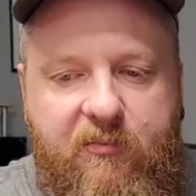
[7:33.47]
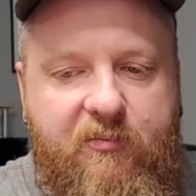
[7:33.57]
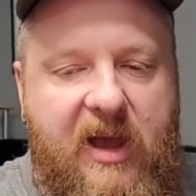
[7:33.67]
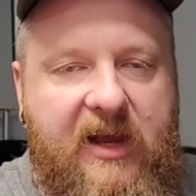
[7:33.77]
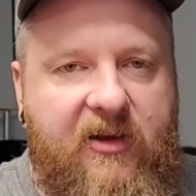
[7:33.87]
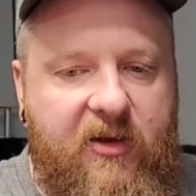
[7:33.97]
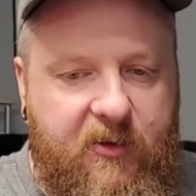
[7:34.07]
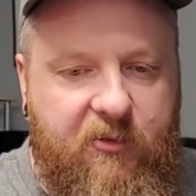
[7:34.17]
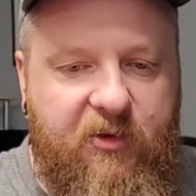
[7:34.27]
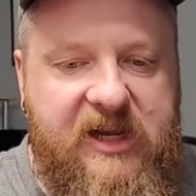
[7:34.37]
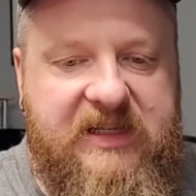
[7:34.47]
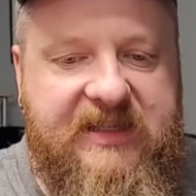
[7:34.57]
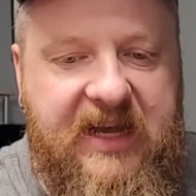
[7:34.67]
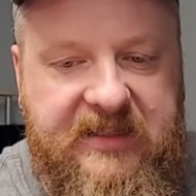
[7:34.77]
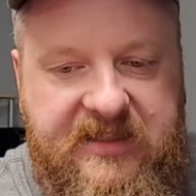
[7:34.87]
big
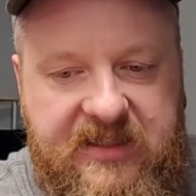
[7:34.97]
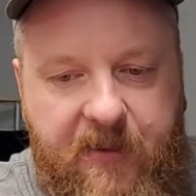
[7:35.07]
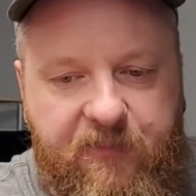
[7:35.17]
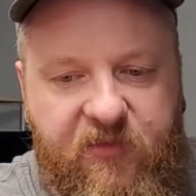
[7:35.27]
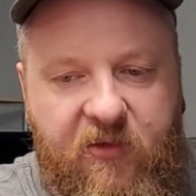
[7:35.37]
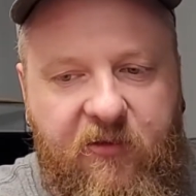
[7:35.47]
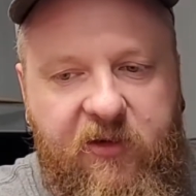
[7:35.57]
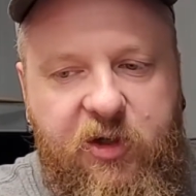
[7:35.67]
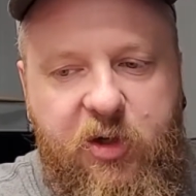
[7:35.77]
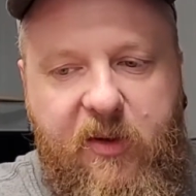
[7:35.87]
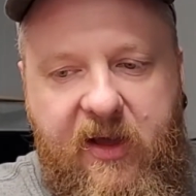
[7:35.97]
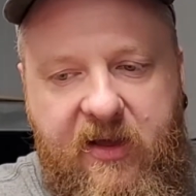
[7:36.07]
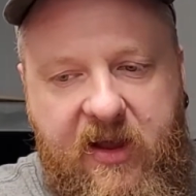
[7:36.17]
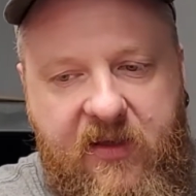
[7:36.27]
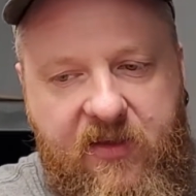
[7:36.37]
recess for lube
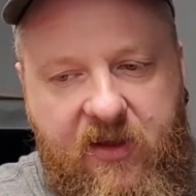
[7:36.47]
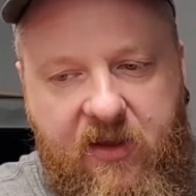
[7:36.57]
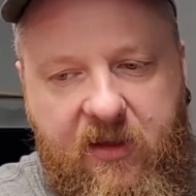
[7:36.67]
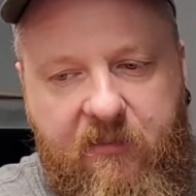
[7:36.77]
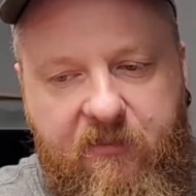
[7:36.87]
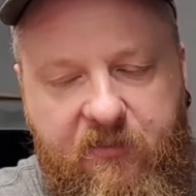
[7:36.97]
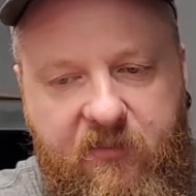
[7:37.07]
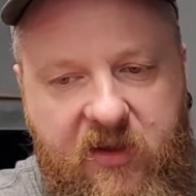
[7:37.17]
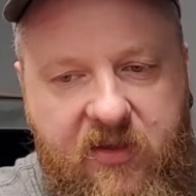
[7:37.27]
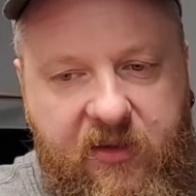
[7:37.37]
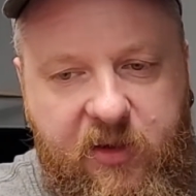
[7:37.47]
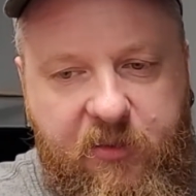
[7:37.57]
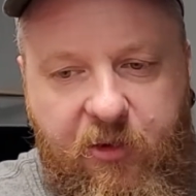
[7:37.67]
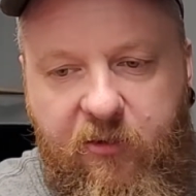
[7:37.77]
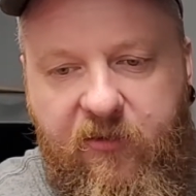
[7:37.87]
in the lube
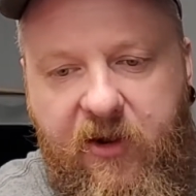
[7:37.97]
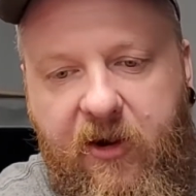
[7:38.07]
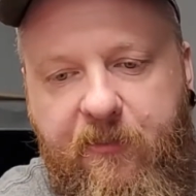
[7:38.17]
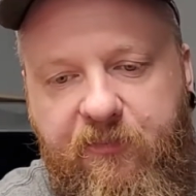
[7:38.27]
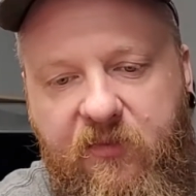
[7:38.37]
groove there.